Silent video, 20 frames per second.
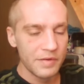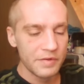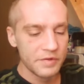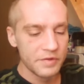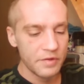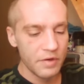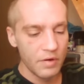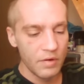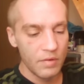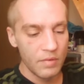
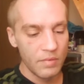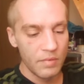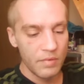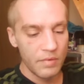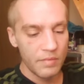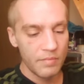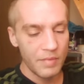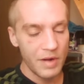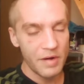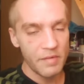So,
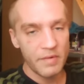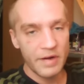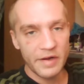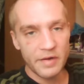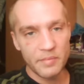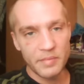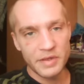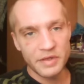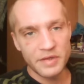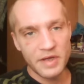my
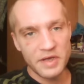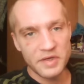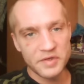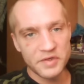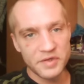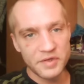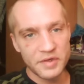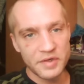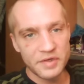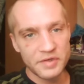
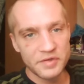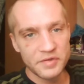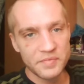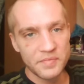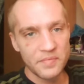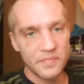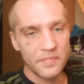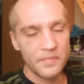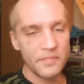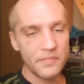recommendation is
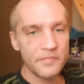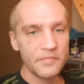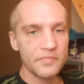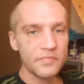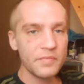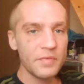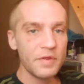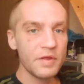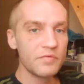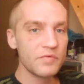
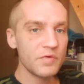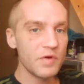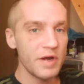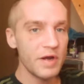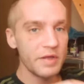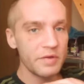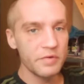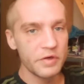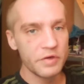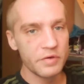
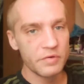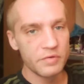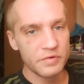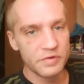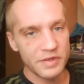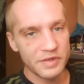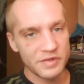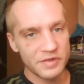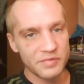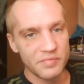try to
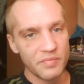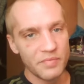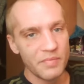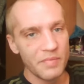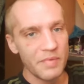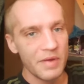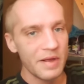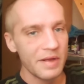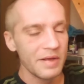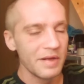use as
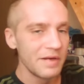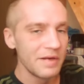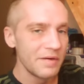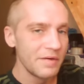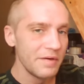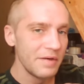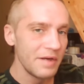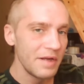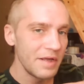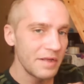
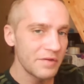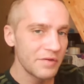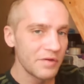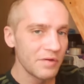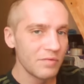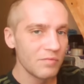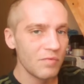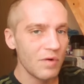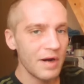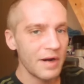
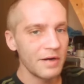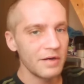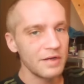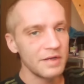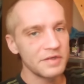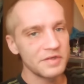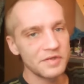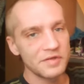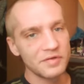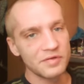little
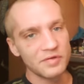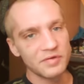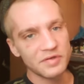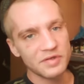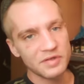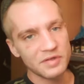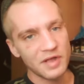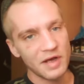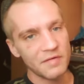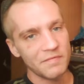wireless
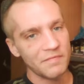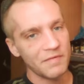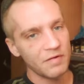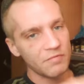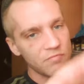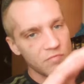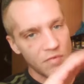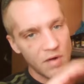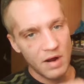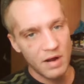stuff
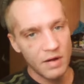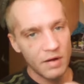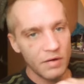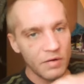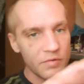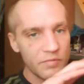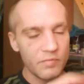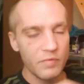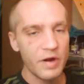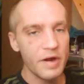
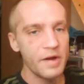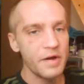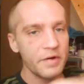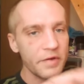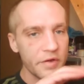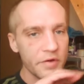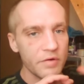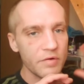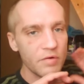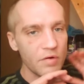around where
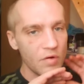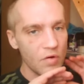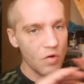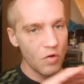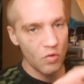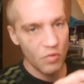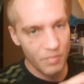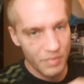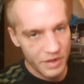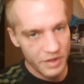your
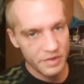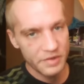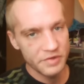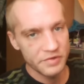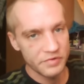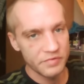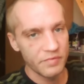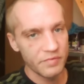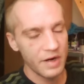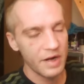home
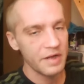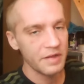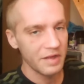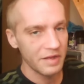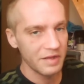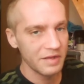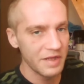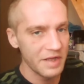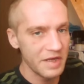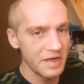is, right?
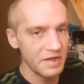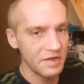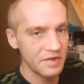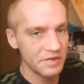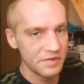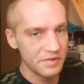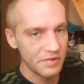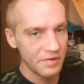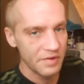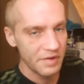At
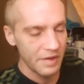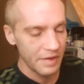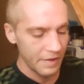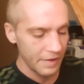least.